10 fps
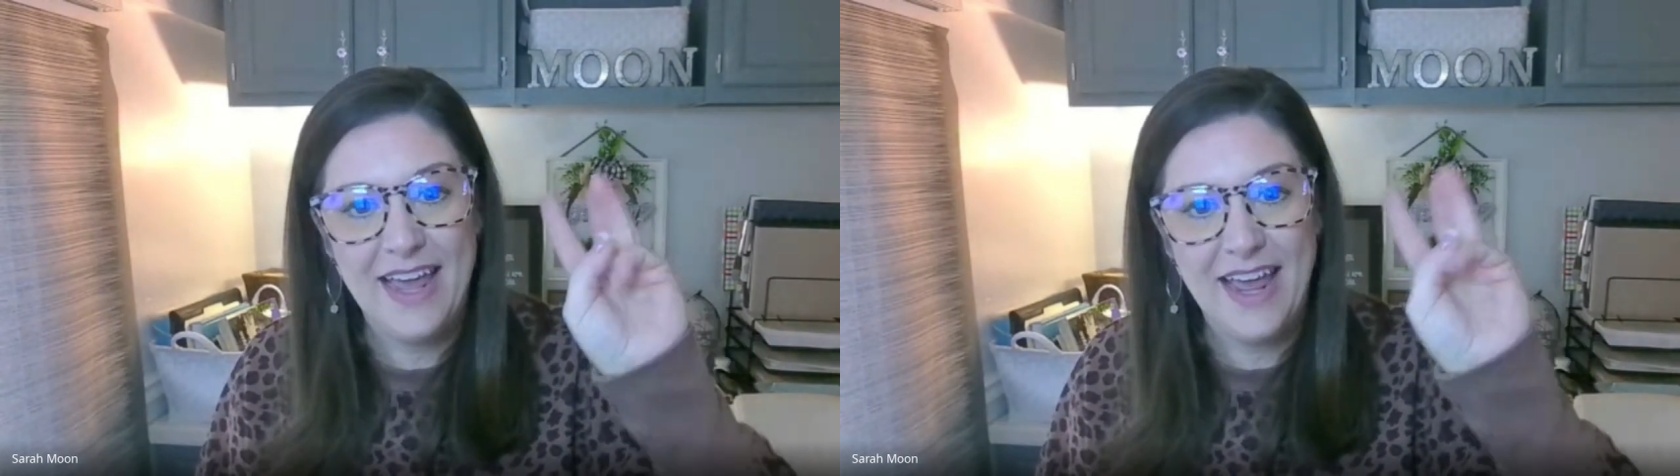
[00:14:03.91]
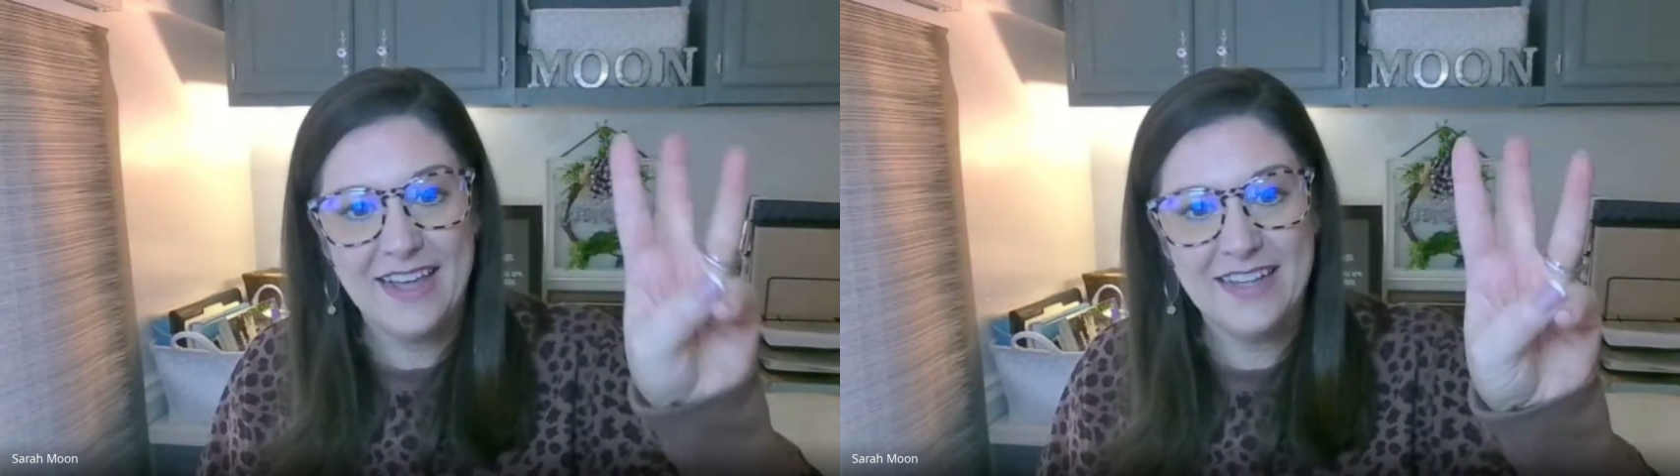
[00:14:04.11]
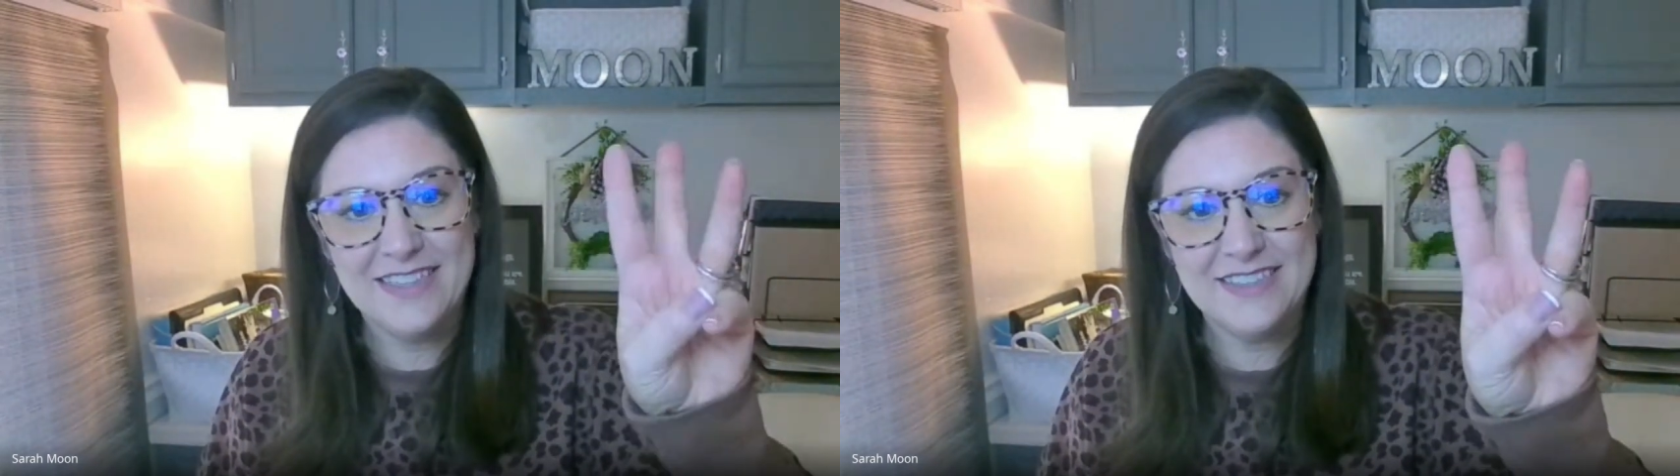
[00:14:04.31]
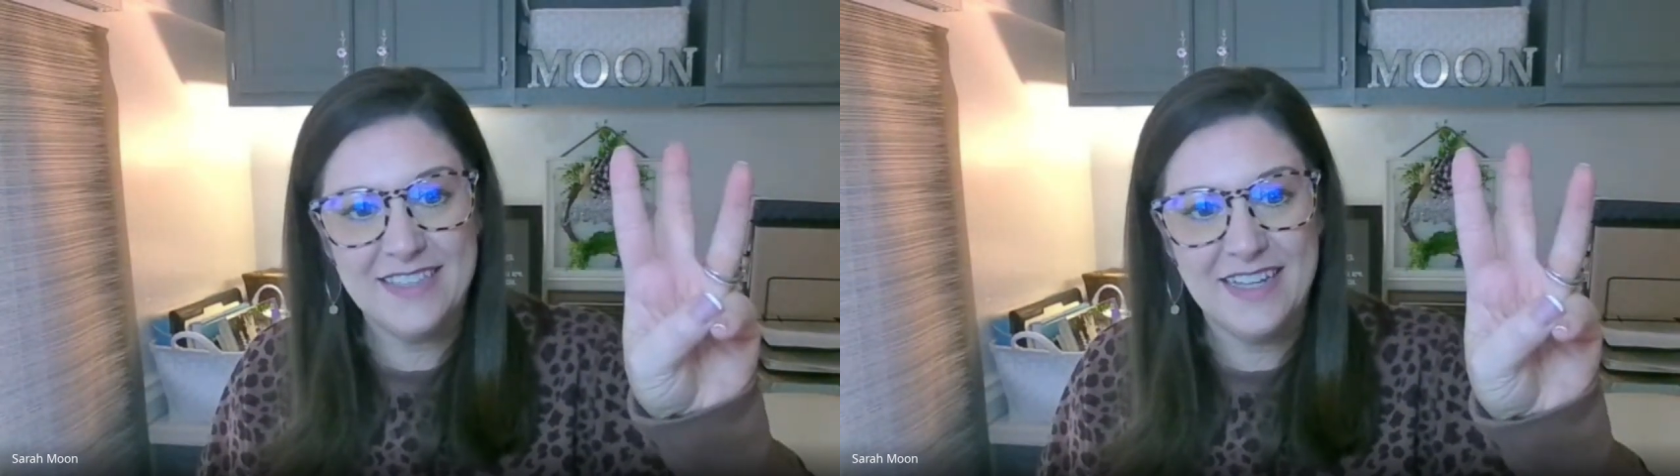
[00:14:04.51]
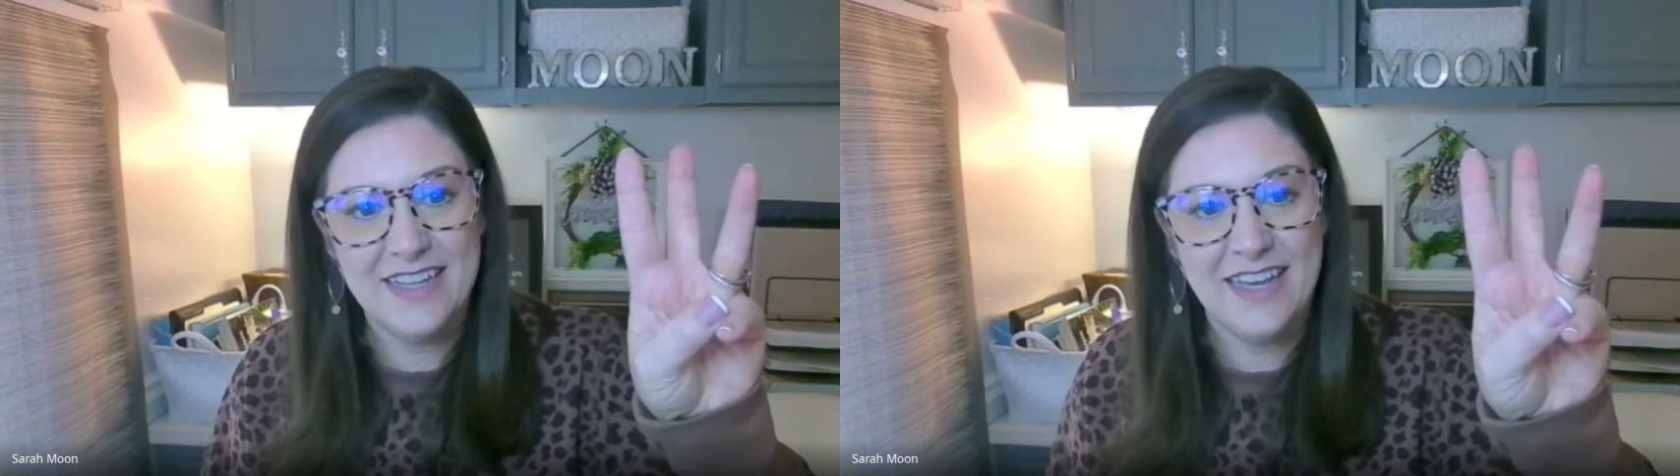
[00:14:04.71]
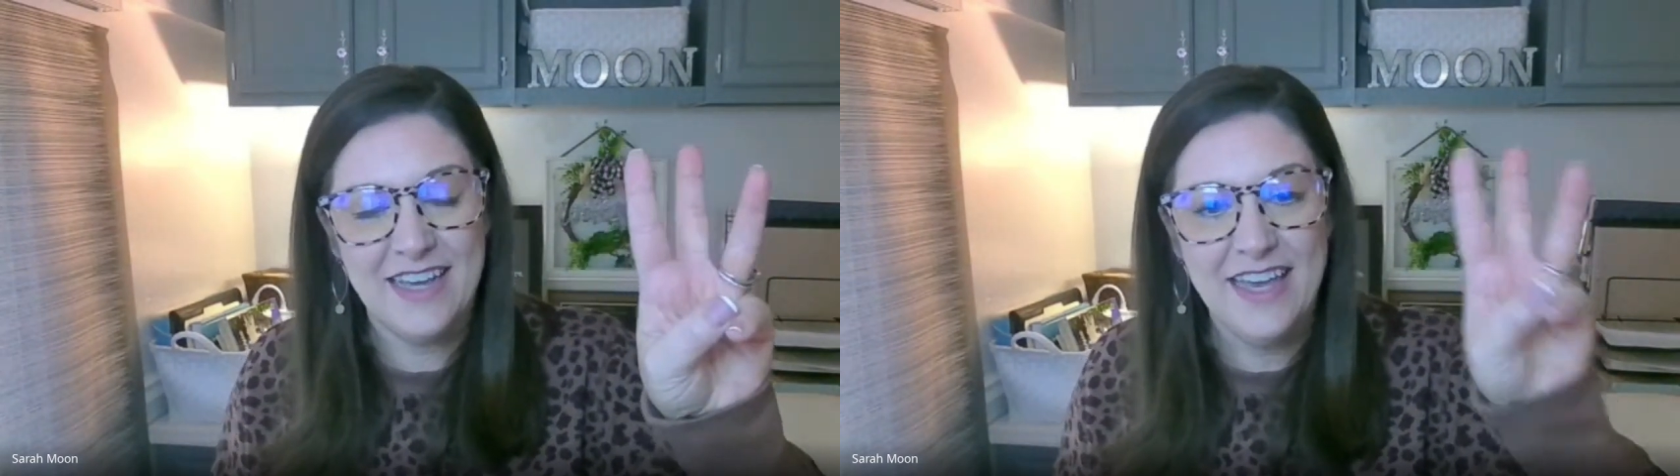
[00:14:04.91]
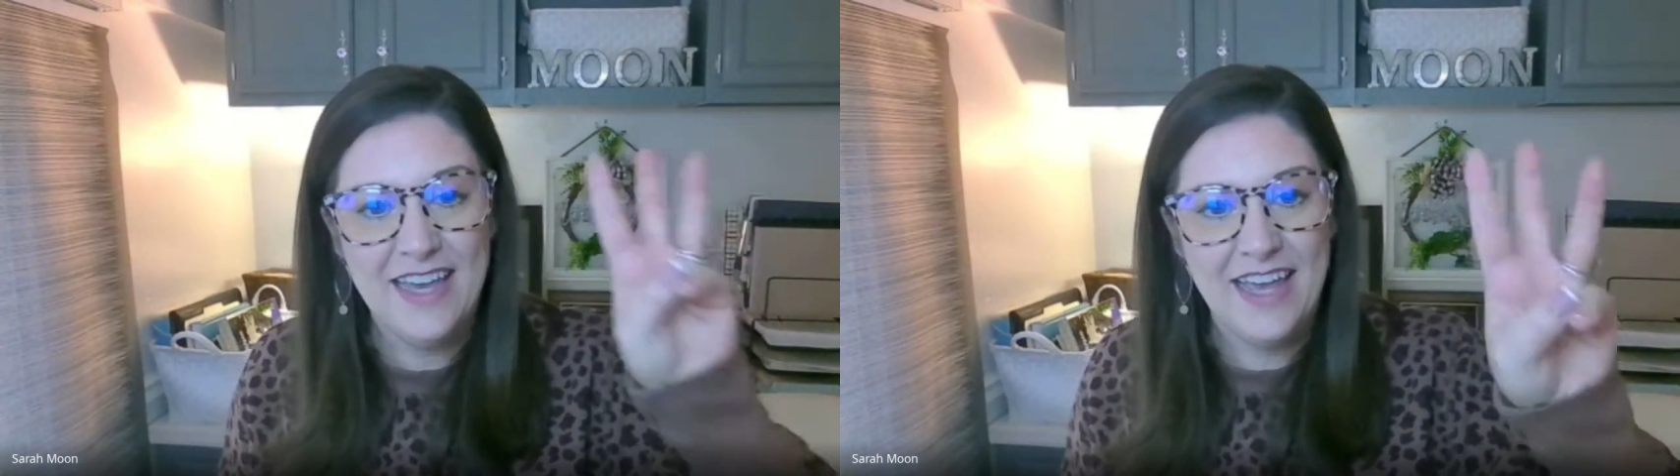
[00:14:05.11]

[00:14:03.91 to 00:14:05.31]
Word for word: and consistently